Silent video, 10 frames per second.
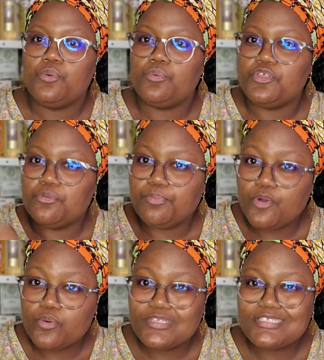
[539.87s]
When you
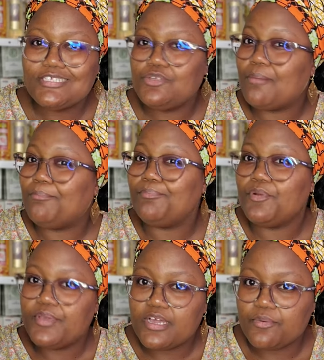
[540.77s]
blow it, you're
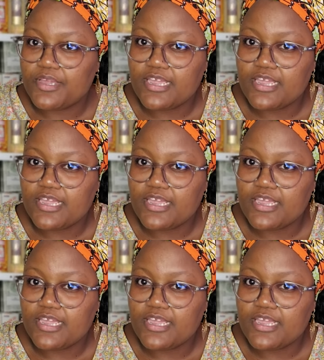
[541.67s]
blowing away